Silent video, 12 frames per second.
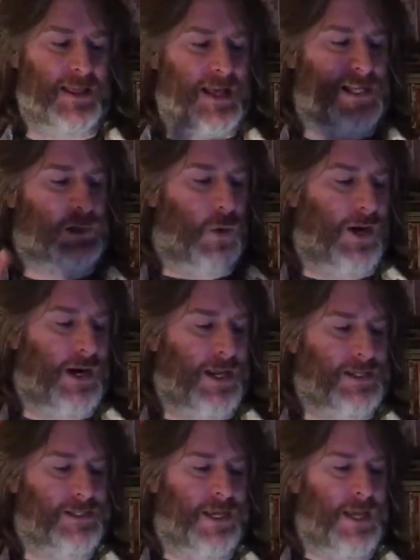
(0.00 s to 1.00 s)
that's what it
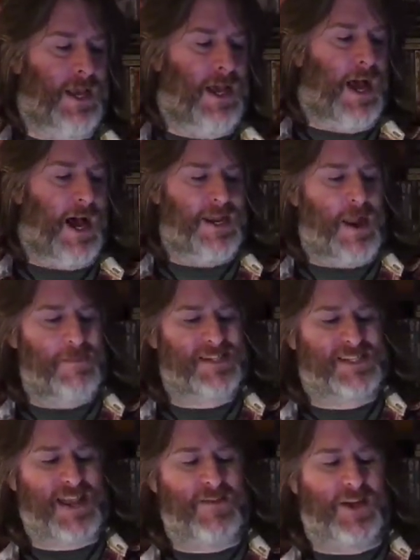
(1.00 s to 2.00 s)
is. Number
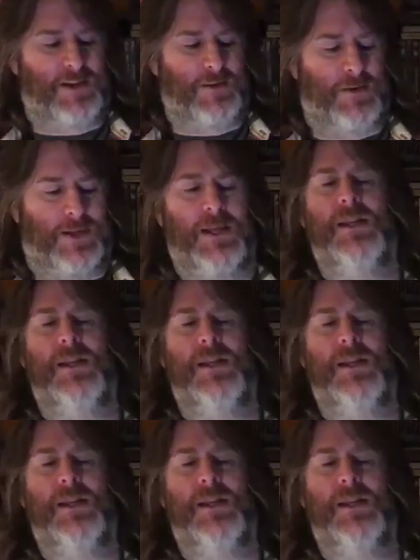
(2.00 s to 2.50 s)
seven.